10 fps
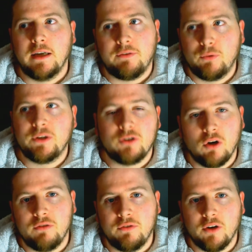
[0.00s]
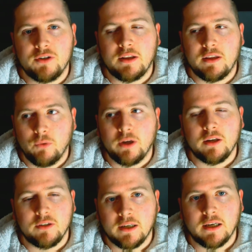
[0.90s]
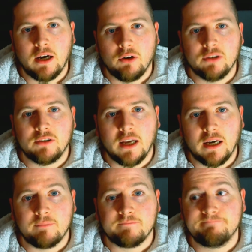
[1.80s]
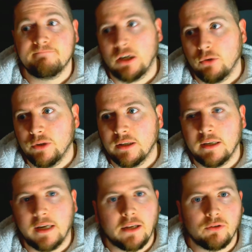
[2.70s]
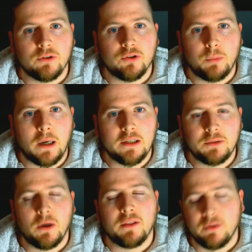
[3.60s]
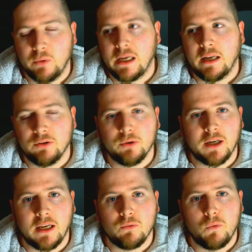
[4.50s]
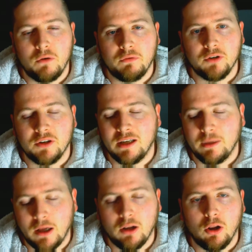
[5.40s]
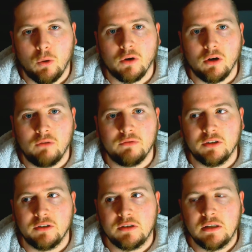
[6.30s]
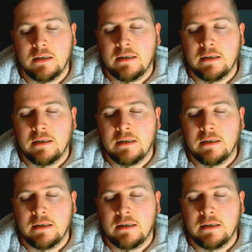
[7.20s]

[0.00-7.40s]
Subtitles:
If we score first, I think we can take care of this game. I know we didn't against Crystal Palace, but I think we can do it against Watford, a team that are low on confidence.